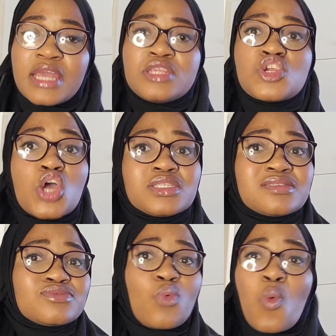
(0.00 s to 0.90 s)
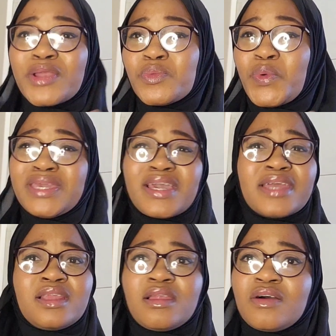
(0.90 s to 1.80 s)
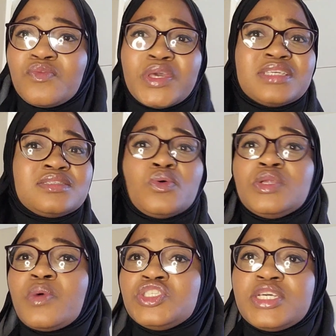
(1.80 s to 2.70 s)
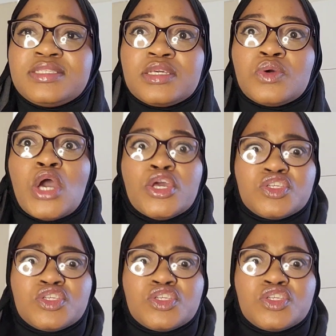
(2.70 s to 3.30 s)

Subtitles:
Not one way kind of love where he's the only one chasing you.